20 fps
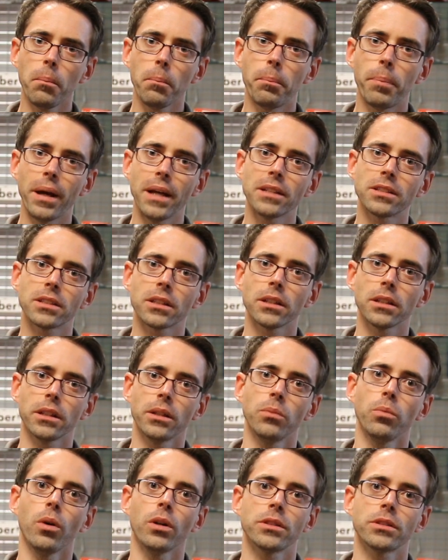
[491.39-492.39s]

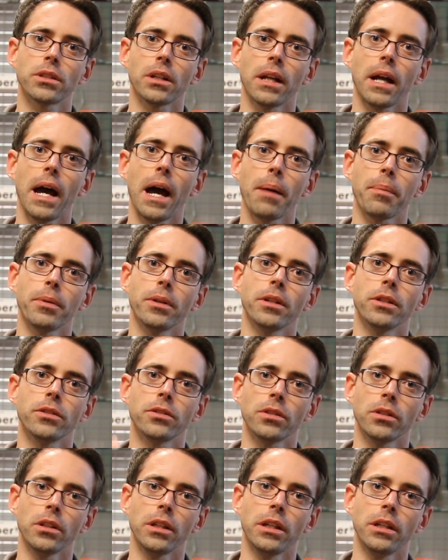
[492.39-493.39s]
basically what's going to happen
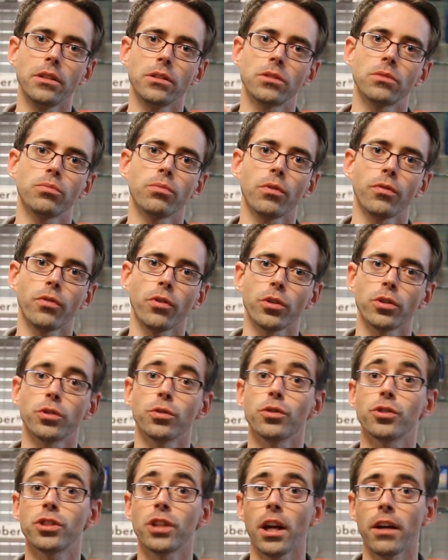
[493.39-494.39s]
is he's referring
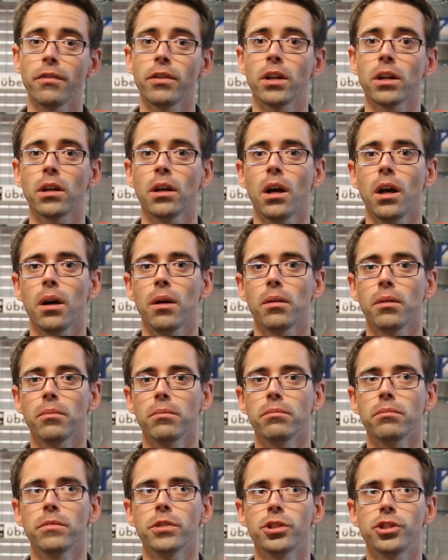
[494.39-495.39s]
to
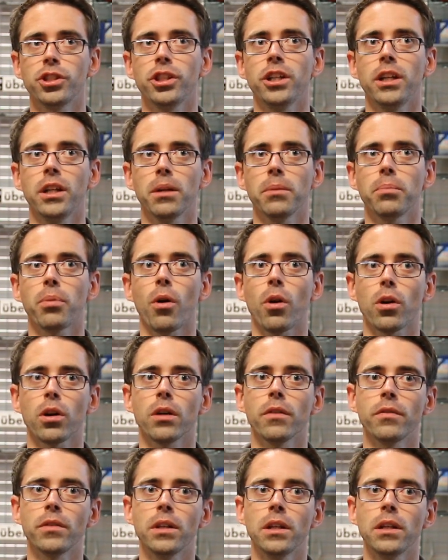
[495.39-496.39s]
machining part
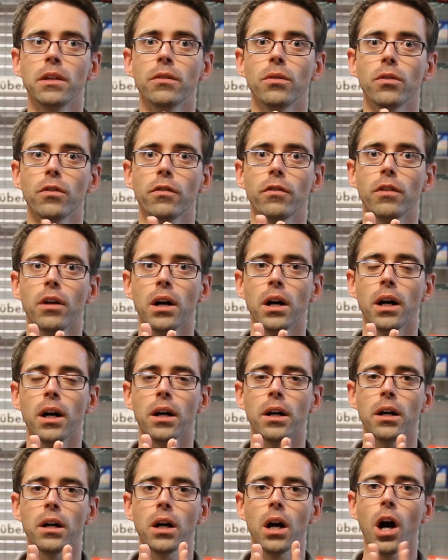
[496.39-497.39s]
of the
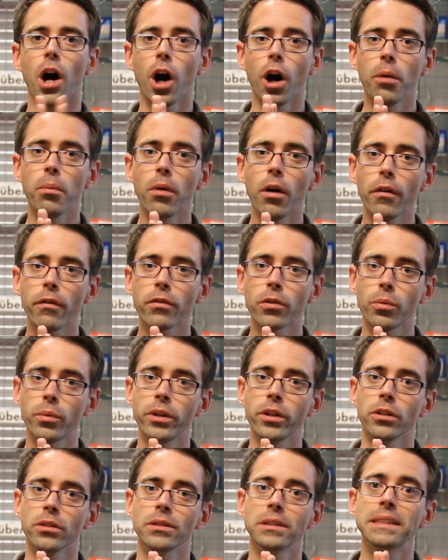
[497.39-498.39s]
hub of the
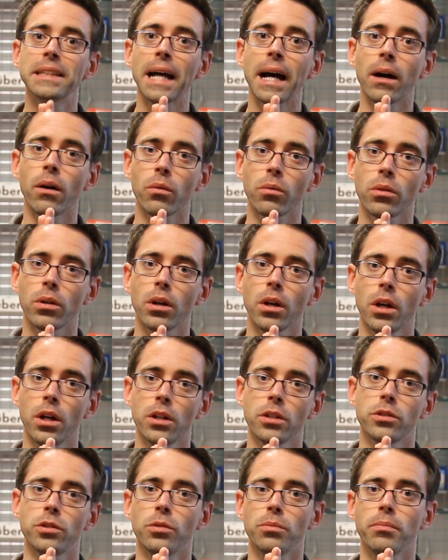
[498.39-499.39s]
wheel down
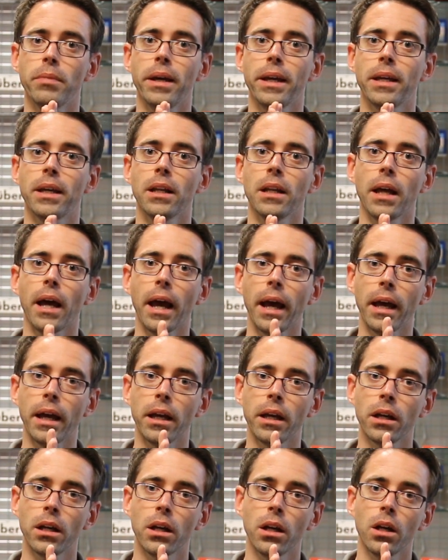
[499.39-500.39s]
to make it
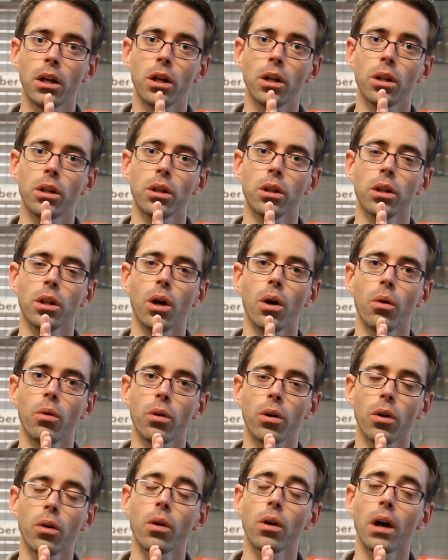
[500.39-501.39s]
a
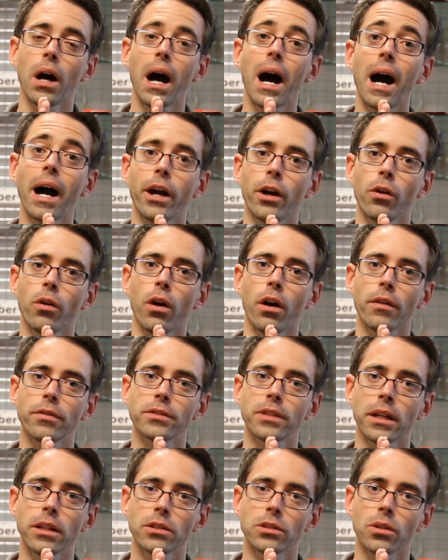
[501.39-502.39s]
lower or a higher
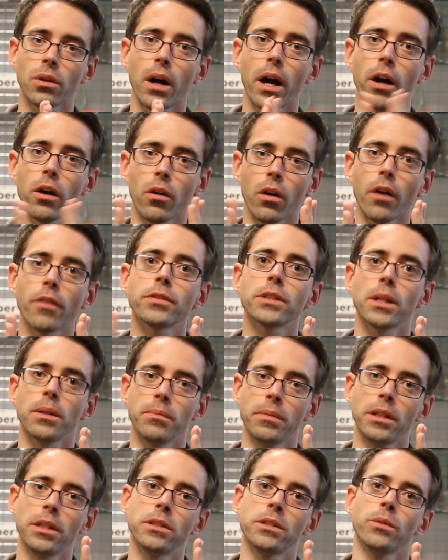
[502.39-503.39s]
offset. So higher offset
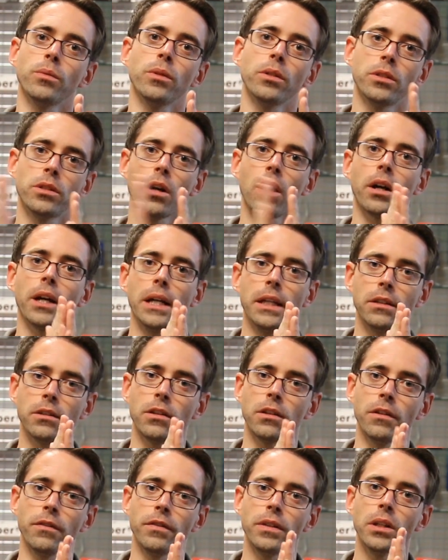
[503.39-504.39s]
means it would tuck
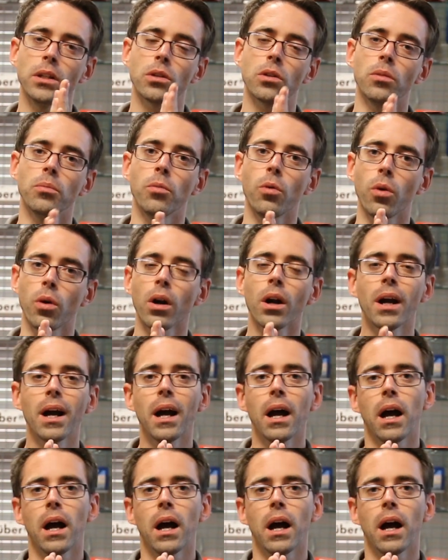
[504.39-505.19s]
into the vehicle more.